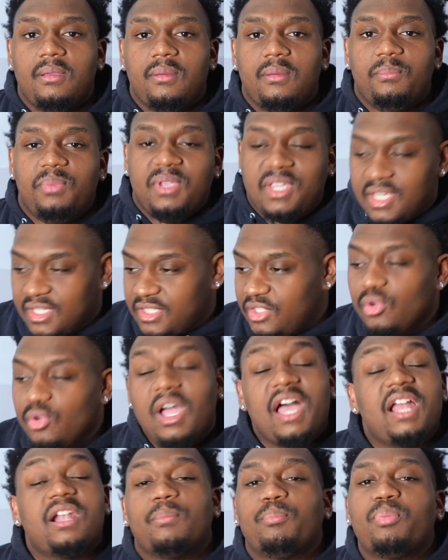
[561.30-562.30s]
Because you
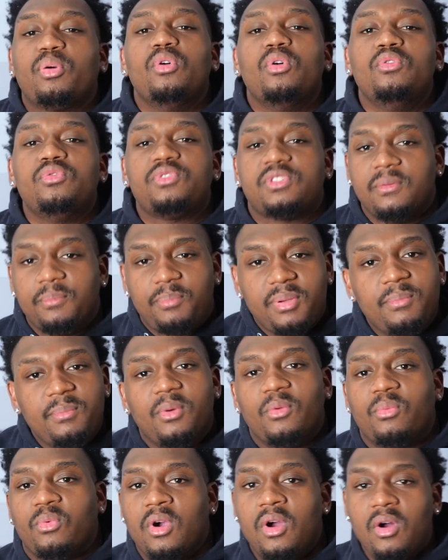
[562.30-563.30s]
got to prove some
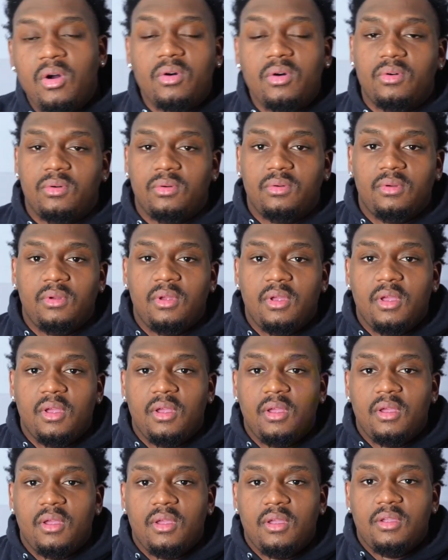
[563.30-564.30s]
people wrong.
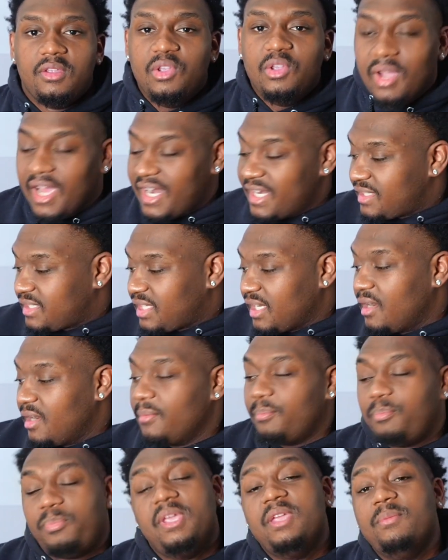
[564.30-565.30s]
You got to
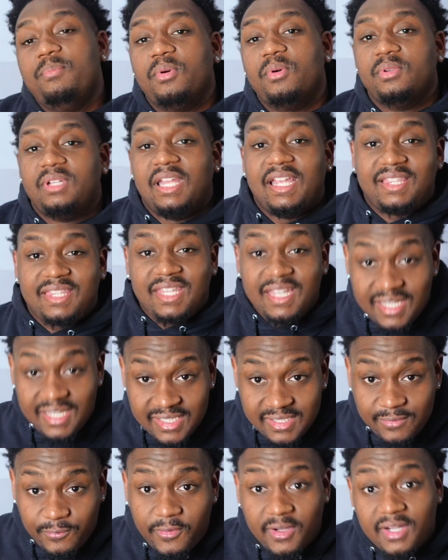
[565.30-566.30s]
turn people that think
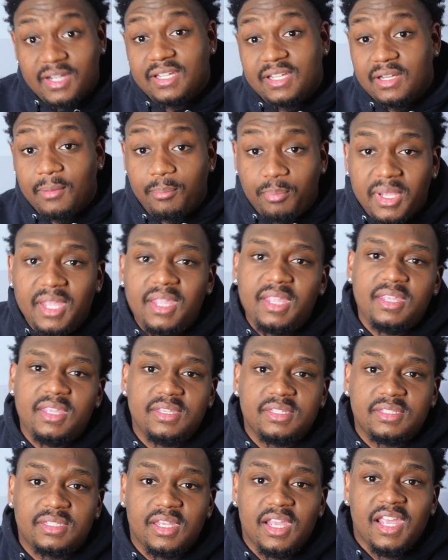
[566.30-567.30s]
it's fucking
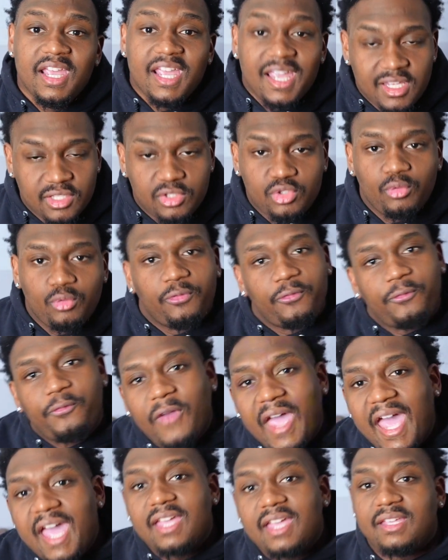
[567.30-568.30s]
opinions into
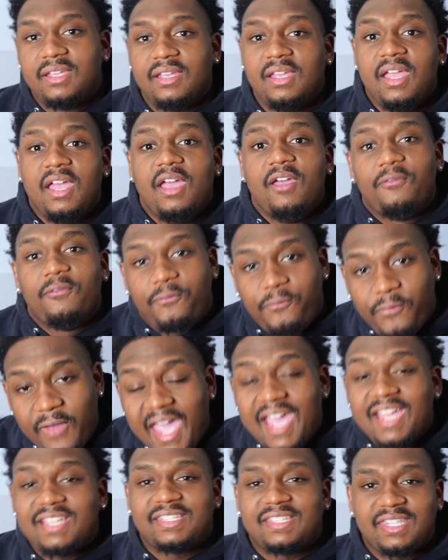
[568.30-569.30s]
fact
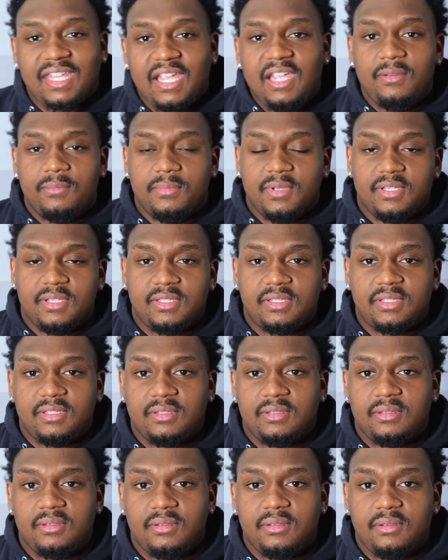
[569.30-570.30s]
statements.
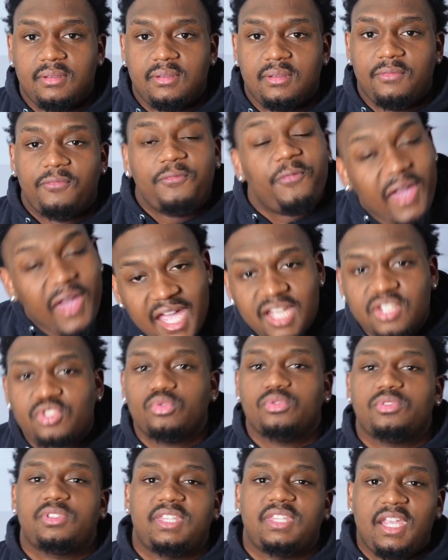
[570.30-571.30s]

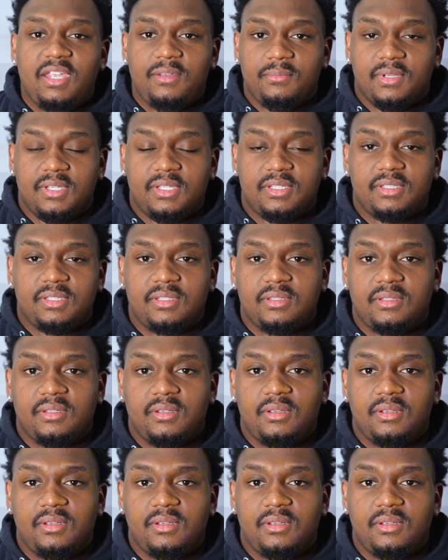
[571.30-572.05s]
Factual statements.